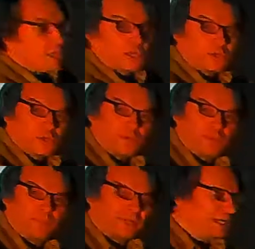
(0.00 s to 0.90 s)
to the
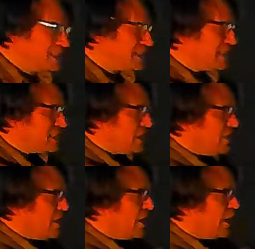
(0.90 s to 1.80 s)
piece. There's the
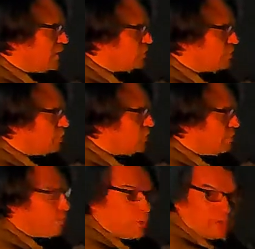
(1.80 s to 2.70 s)
large wooden
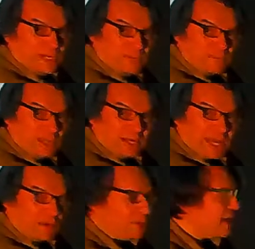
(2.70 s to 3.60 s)
body
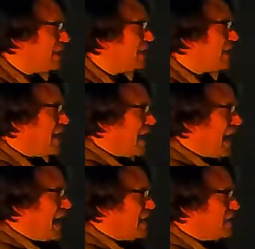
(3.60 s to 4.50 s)
down here
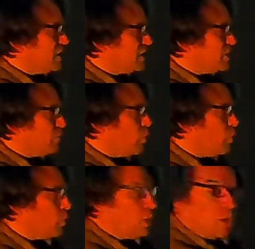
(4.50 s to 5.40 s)
and the
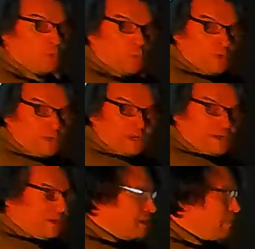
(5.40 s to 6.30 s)
small
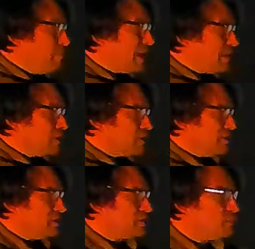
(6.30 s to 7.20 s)
the
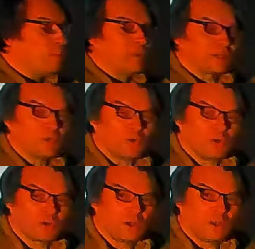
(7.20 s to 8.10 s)
small metal
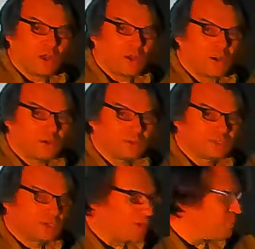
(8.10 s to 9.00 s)
hook on
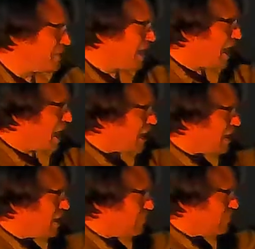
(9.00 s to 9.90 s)
top.
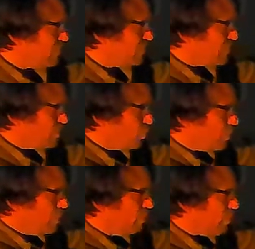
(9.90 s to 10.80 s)
The
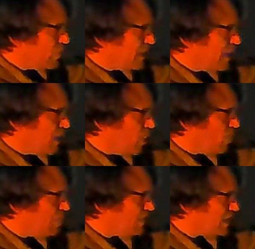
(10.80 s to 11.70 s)
wooden body,
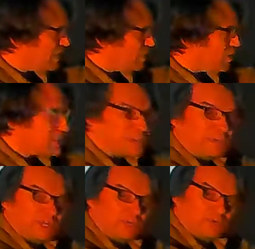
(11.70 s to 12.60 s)
obviously because it's
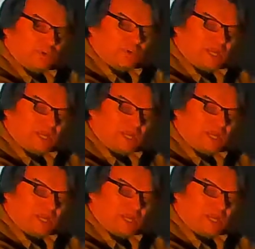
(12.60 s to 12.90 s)
made of wood,